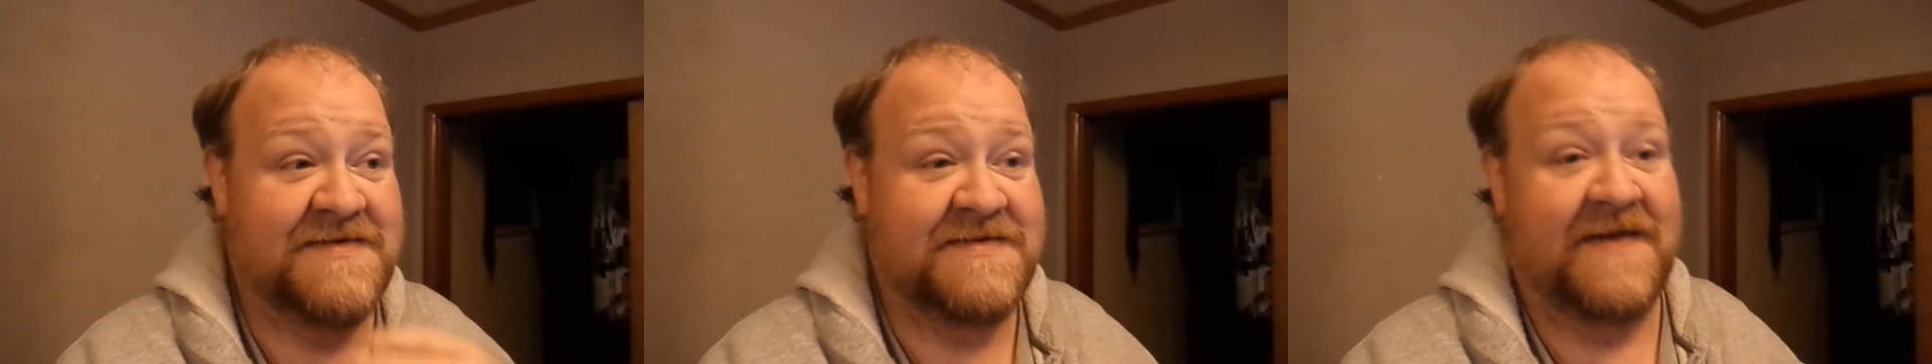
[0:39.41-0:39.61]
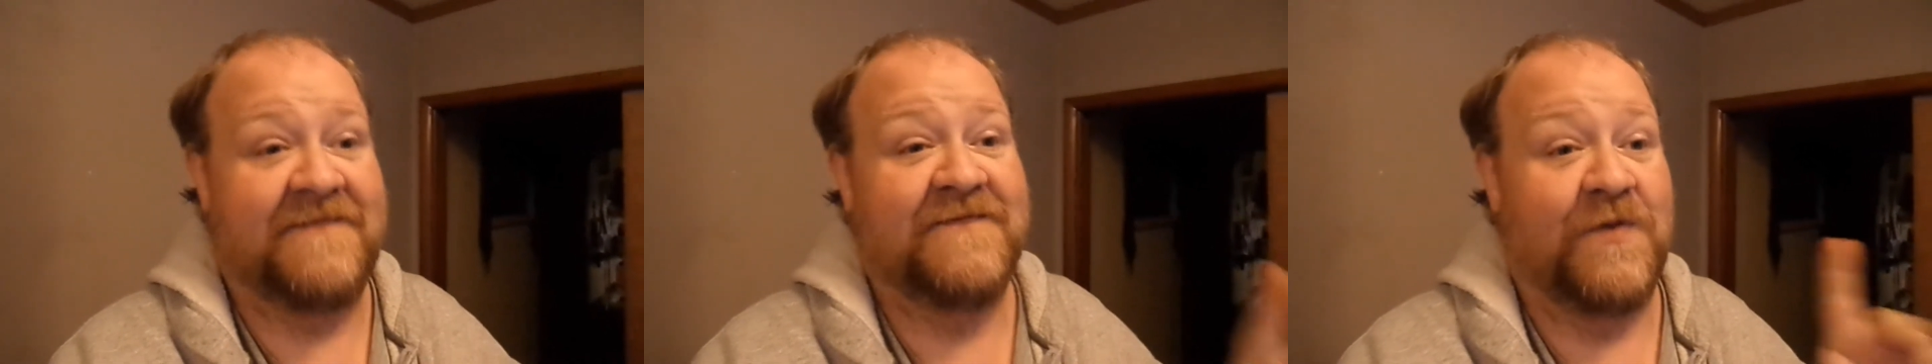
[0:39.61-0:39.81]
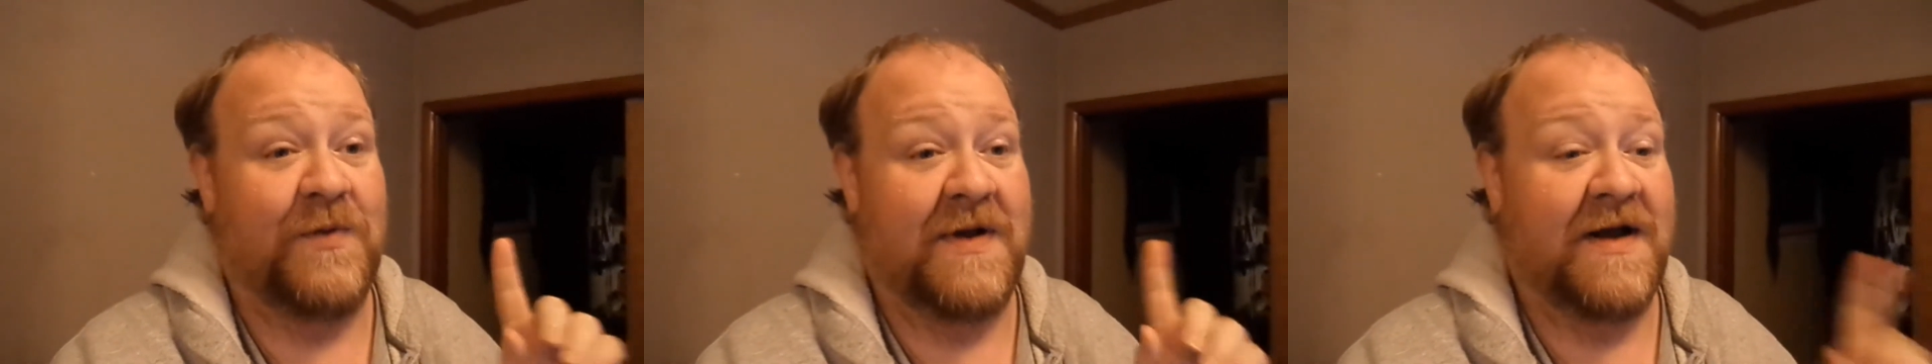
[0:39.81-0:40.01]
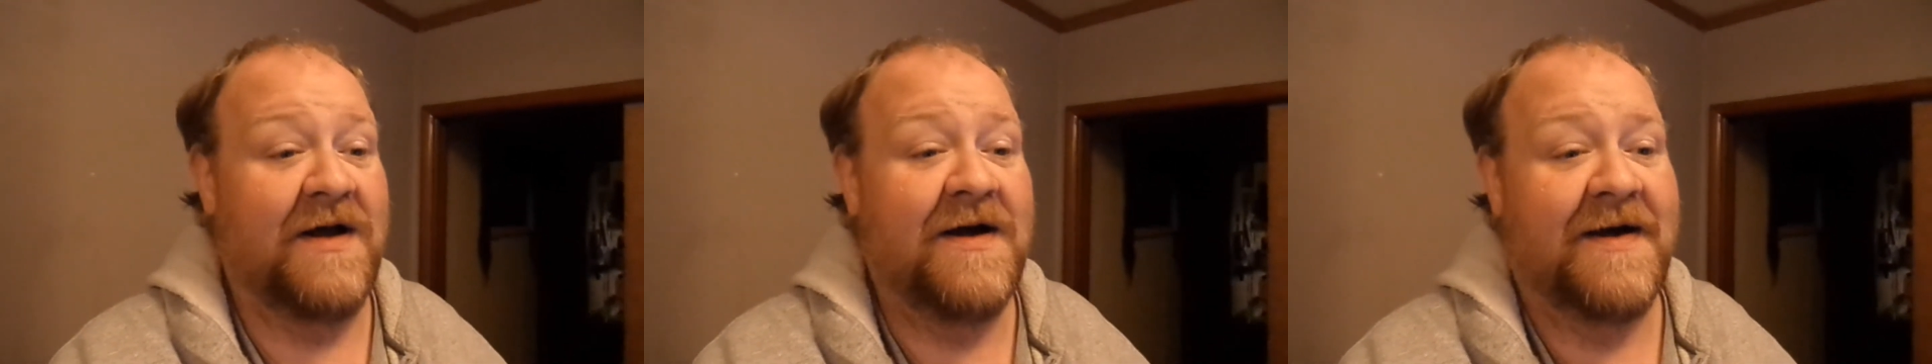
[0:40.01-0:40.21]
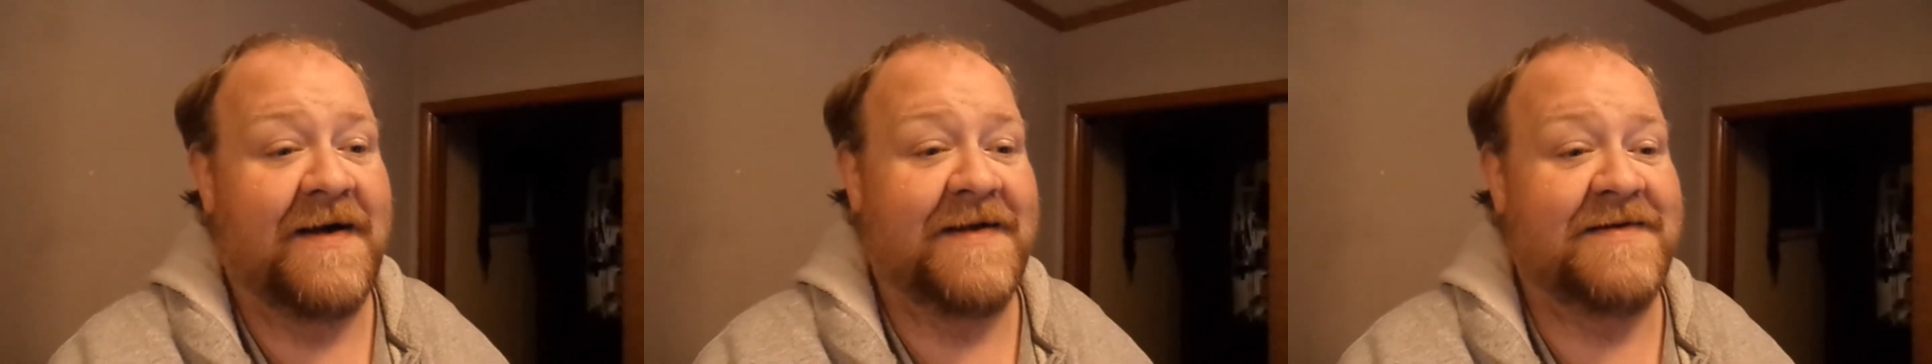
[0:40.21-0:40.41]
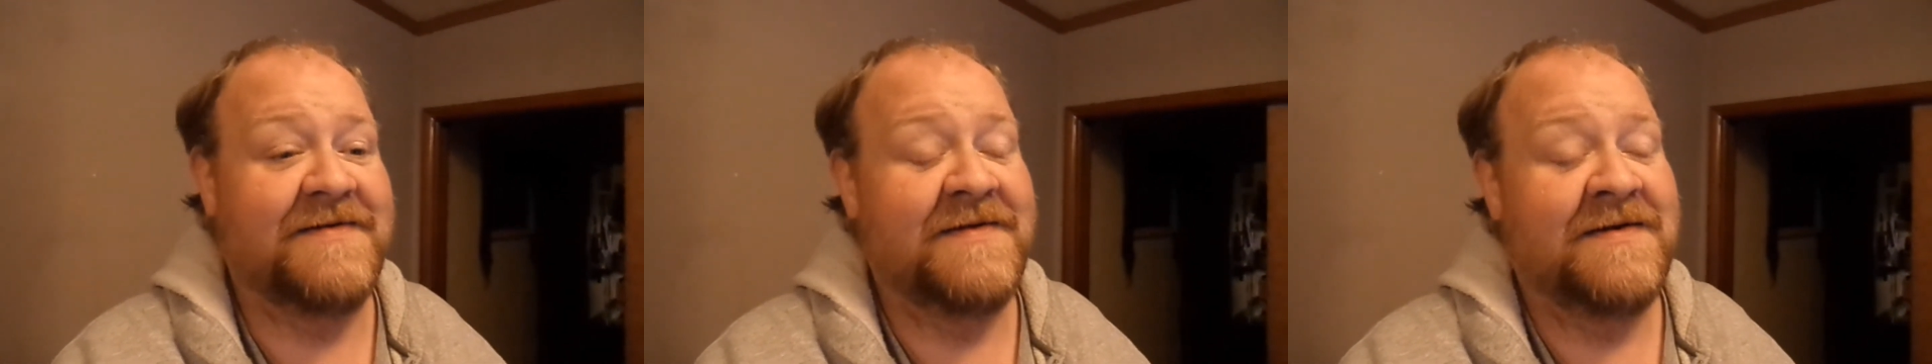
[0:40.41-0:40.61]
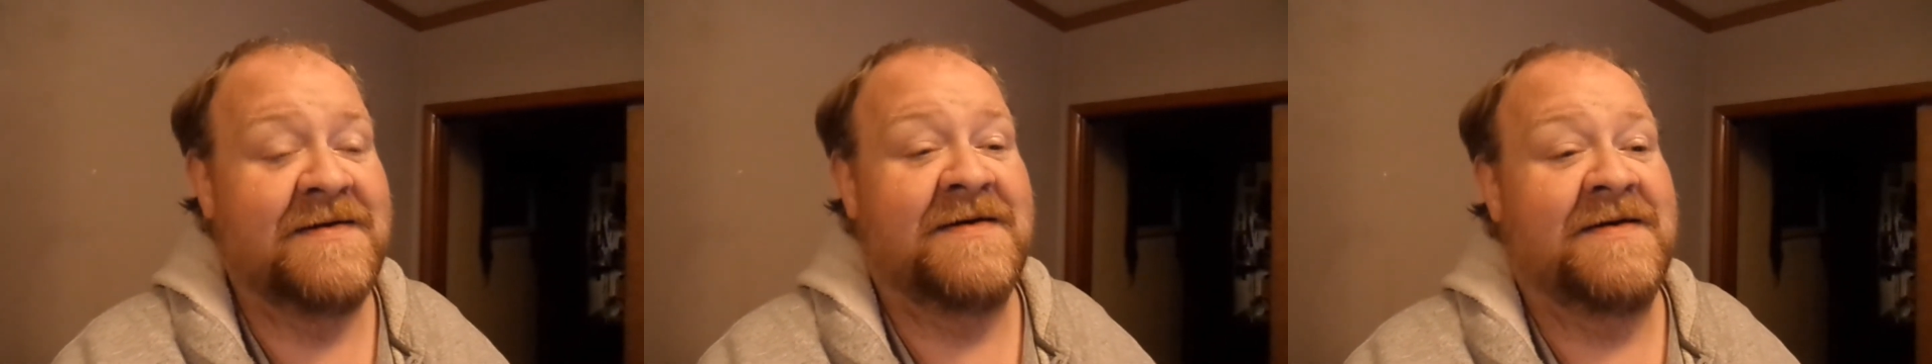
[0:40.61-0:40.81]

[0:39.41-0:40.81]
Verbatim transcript: stuff going on